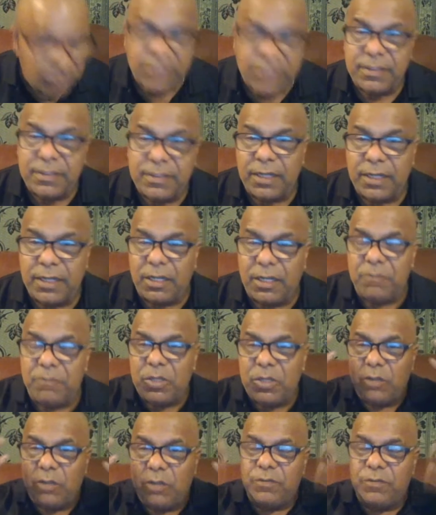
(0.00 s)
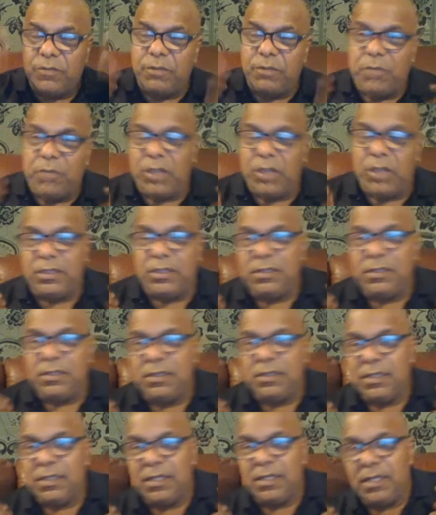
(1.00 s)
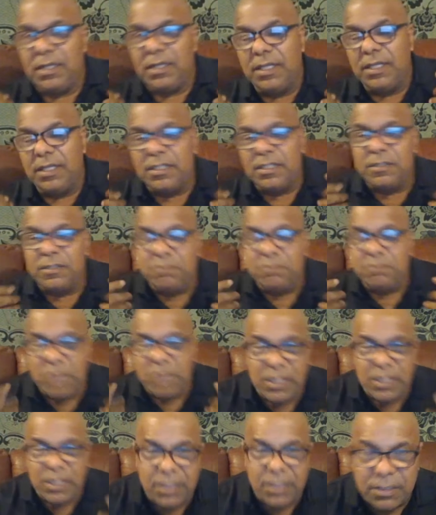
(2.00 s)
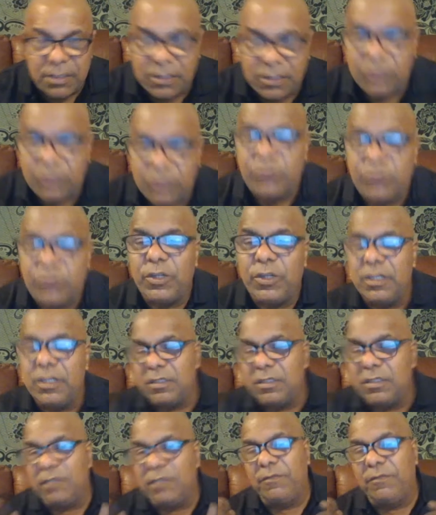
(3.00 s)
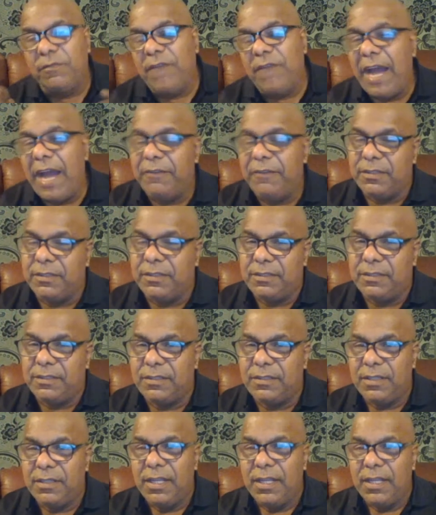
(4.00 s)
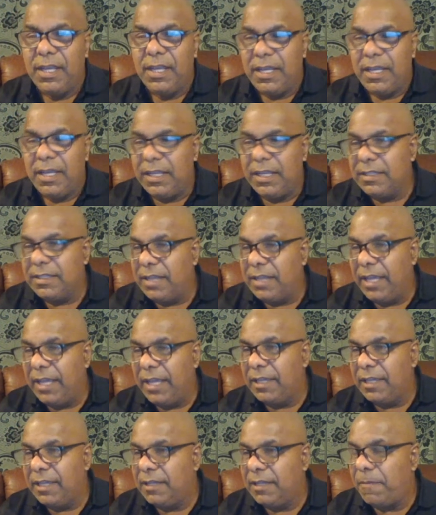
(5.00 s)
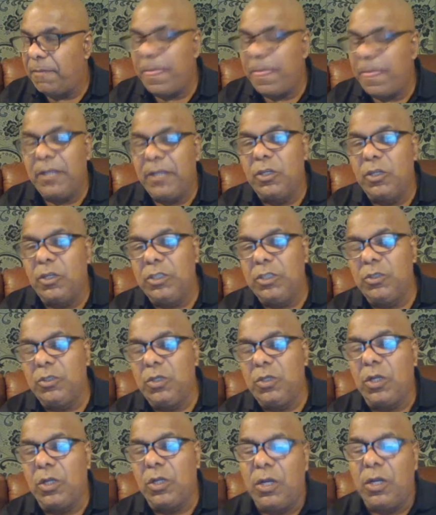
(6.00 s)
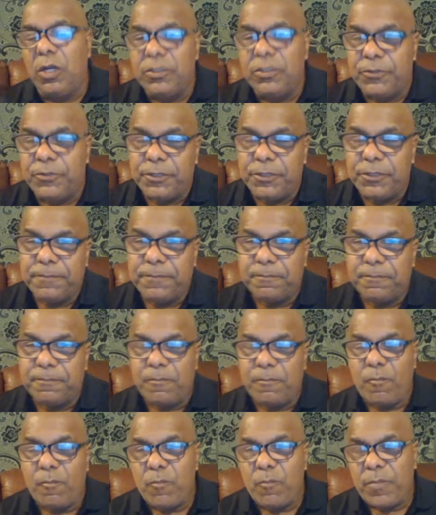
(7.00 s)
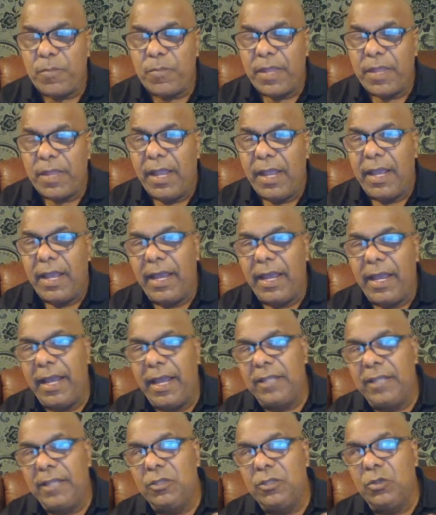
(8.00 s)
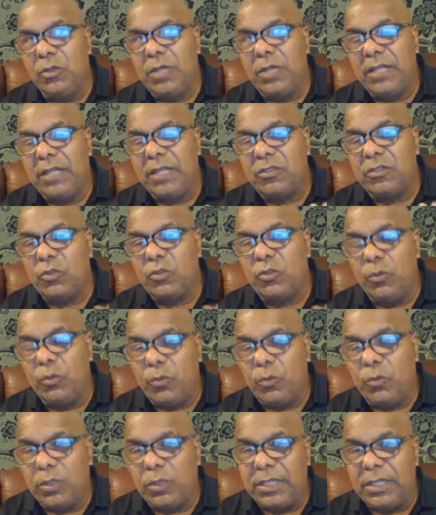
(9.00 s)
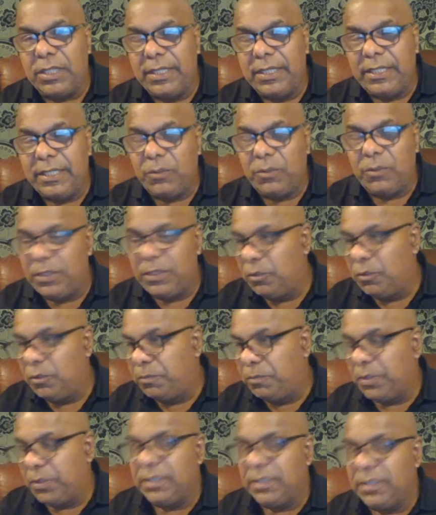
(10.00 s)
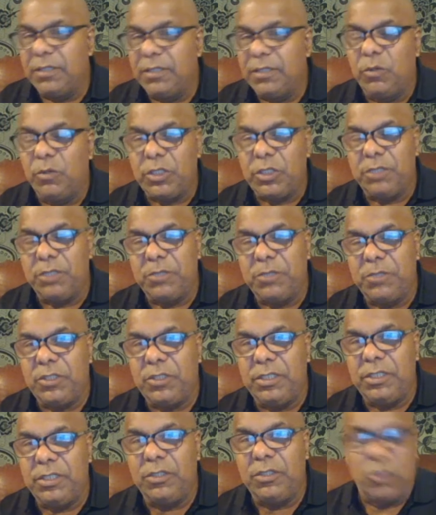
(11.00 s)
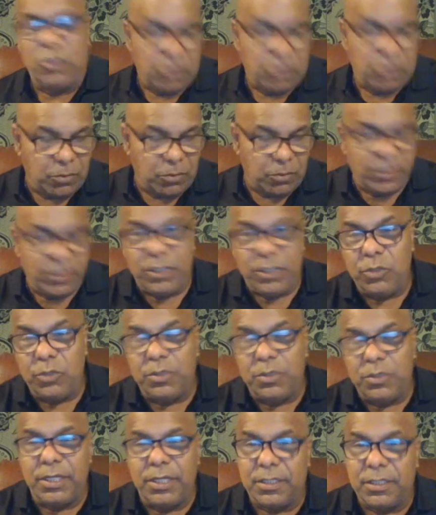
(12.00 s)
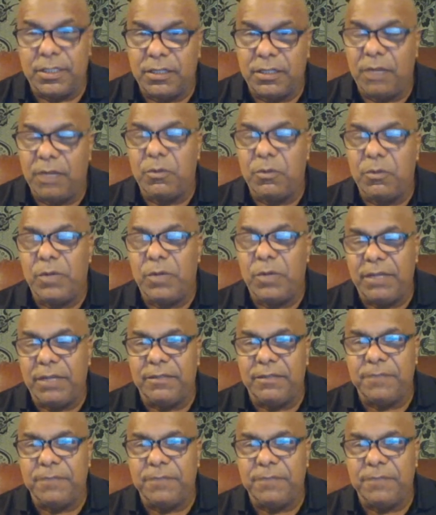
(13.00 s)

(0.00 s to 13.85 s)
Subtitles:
that comes out of your body, it is millions and trillions of virus. It's like you're going to do your laundry, and you know that soap water liquid you put in the washing machine, or whether you're using a tub or whatever.